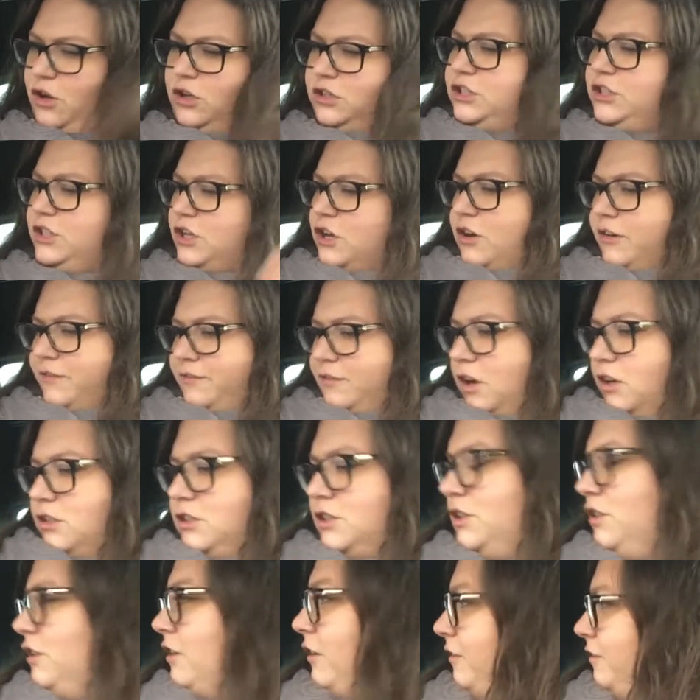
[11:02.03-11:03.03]
not
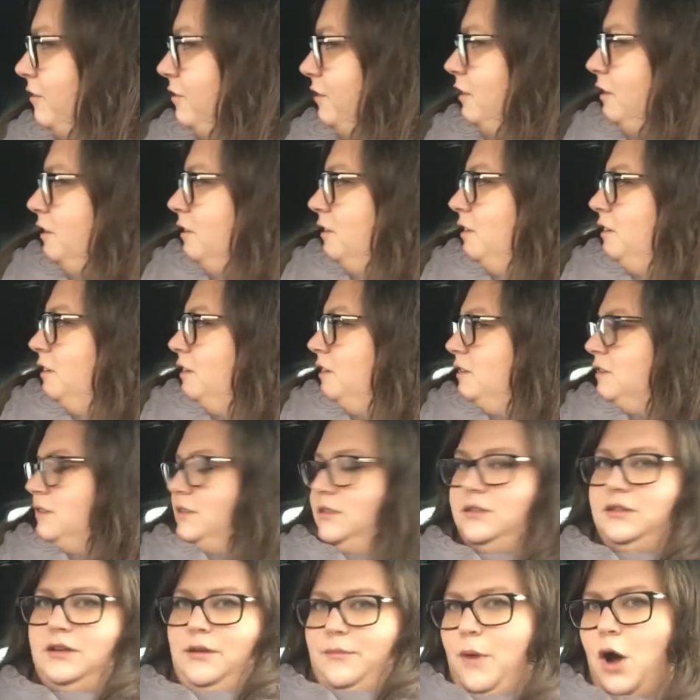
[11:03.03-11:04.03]
enough.
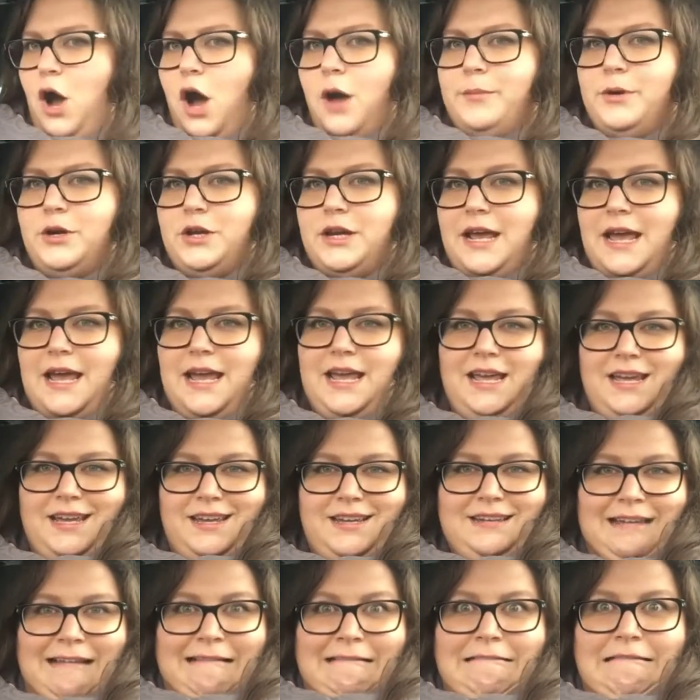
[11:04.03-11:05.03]
More money.
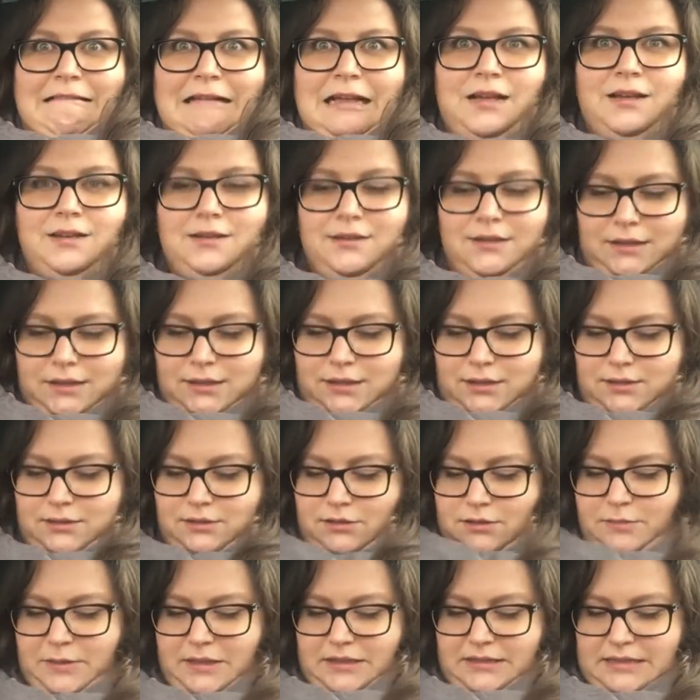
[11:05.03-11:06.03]

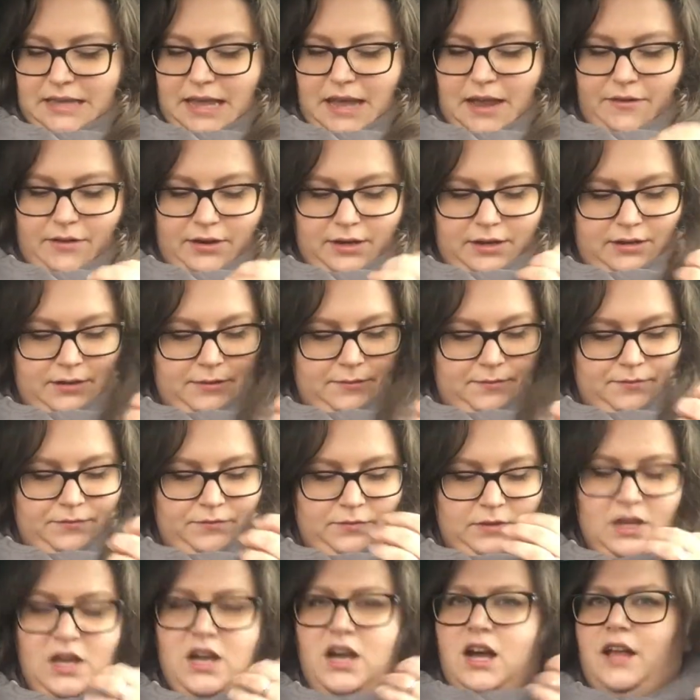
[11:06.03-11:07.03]
It's a bit scary.
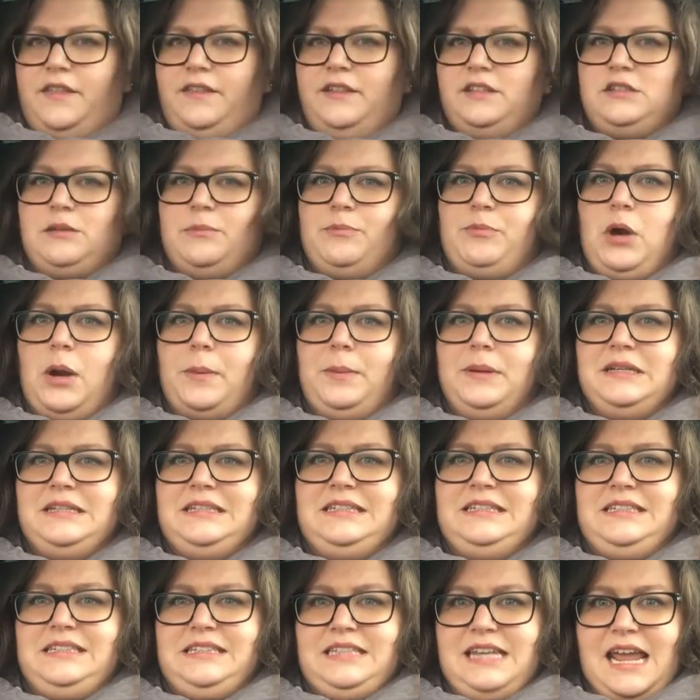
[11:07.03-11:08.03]
And then some proper
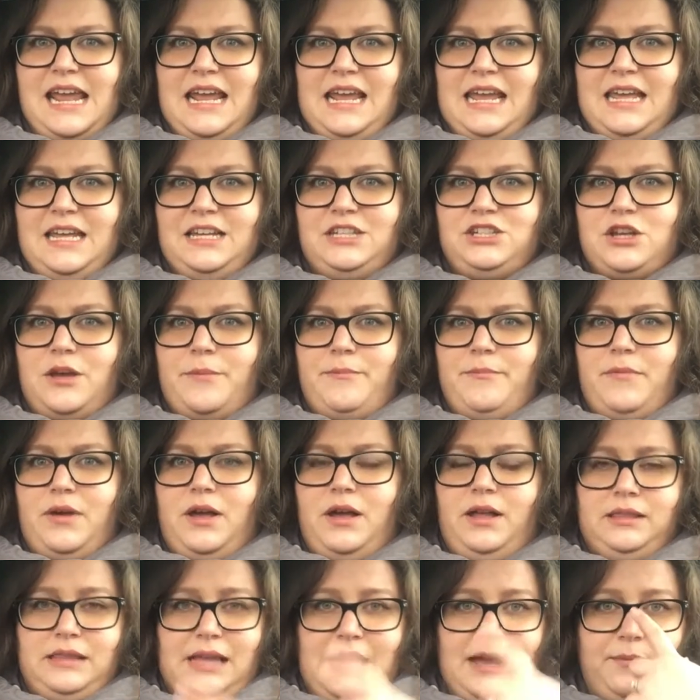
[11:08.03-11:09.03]
dickish,
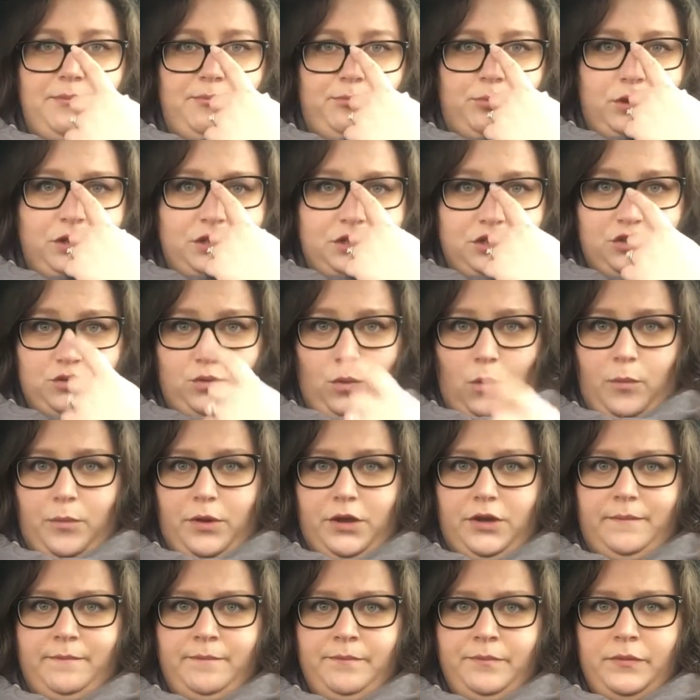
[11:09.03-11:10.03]
like, British
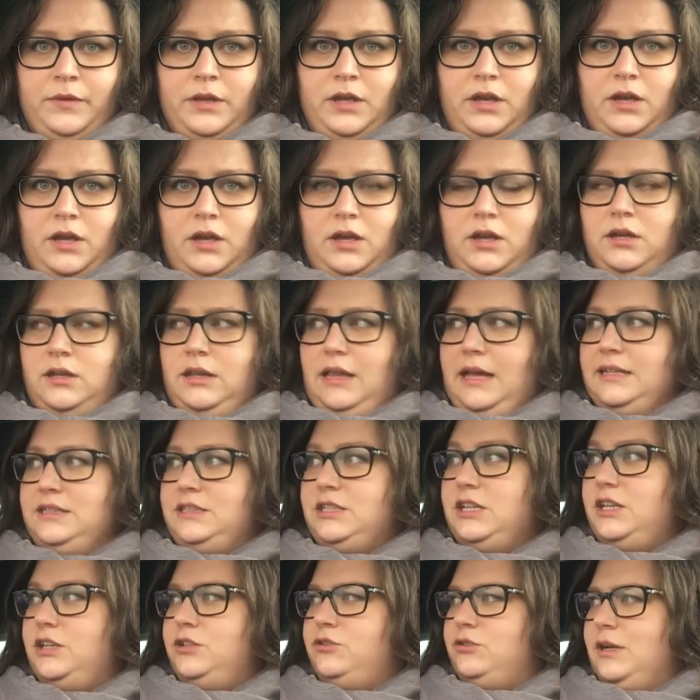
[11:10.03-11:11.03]
woman, like,
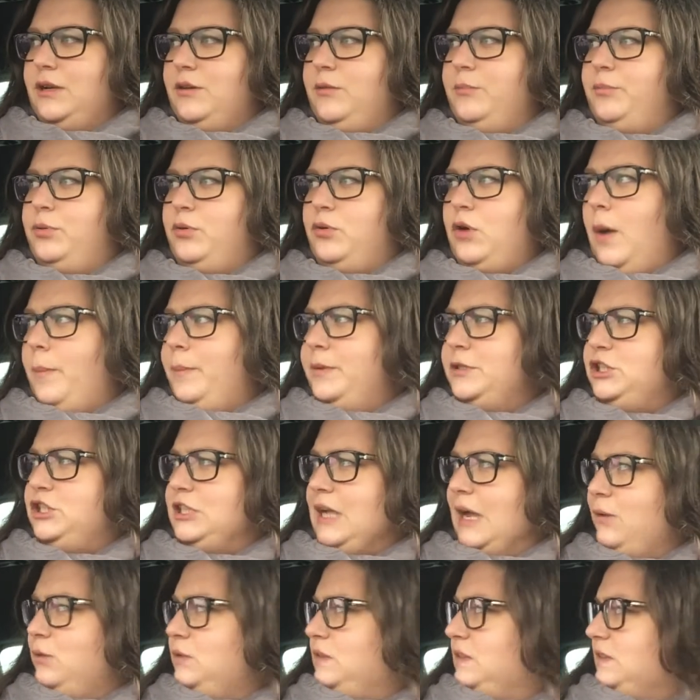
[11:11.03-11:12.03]
turned around and proper
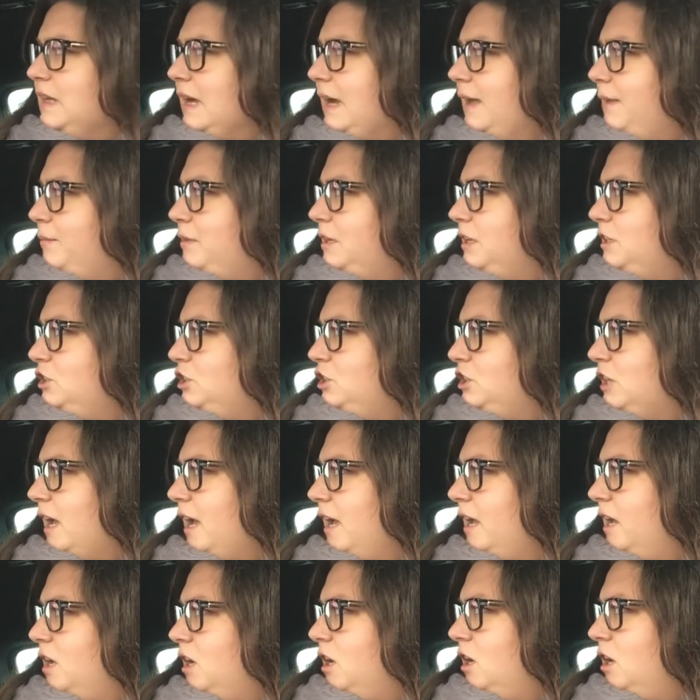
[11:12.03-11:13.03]
shouted at him, didn't she?
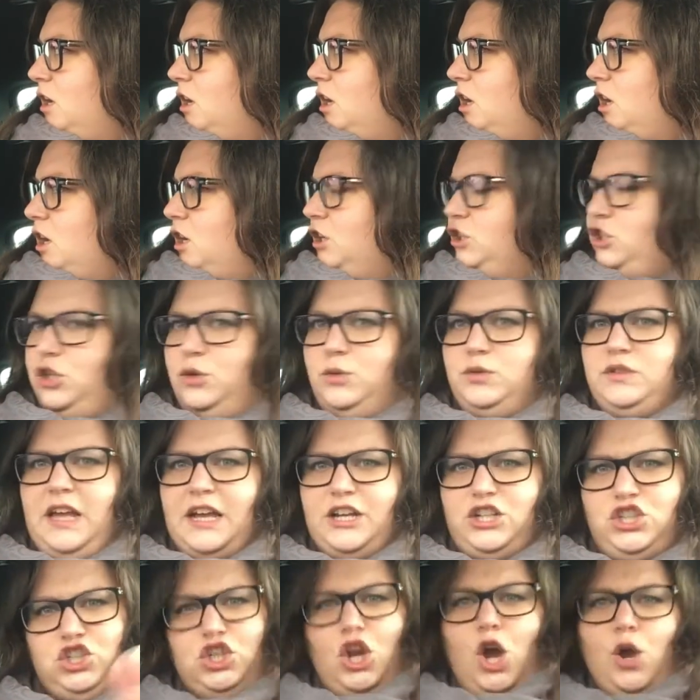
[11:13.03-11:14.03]
She was
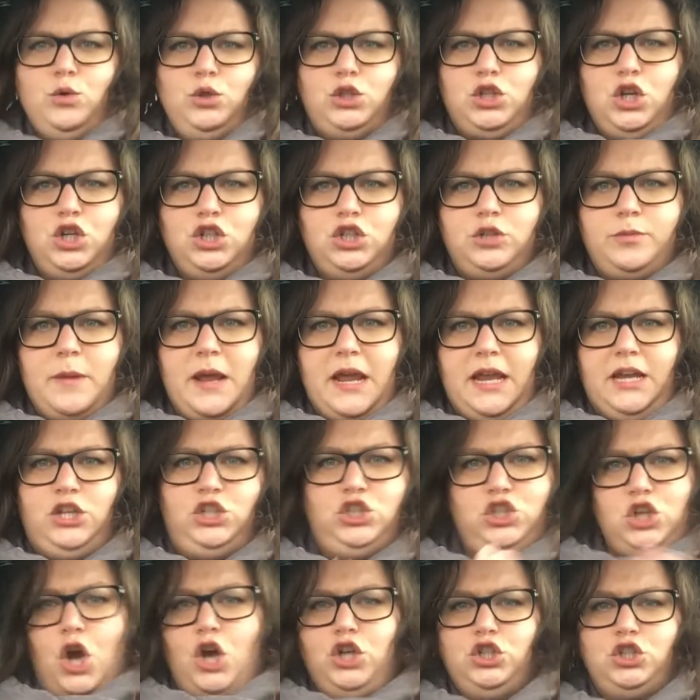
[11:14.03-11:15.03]
like, don't touch me.
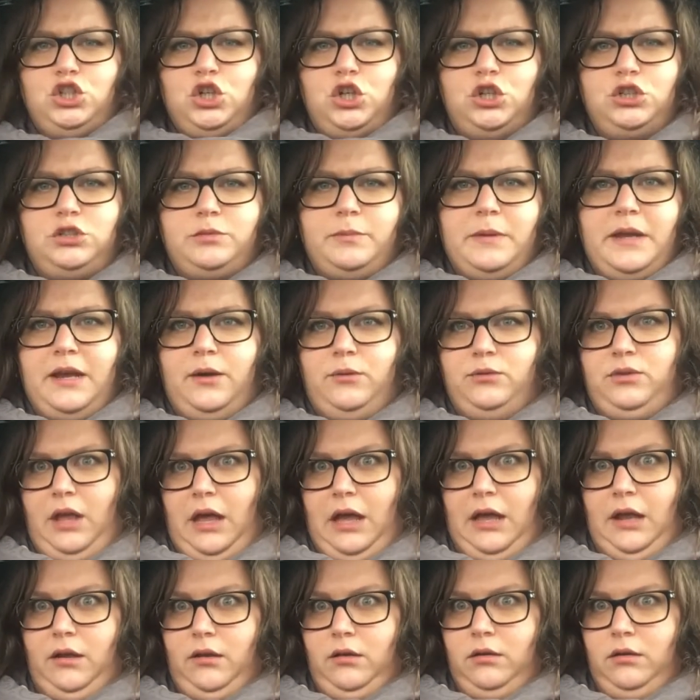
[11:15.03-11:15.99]
I was like,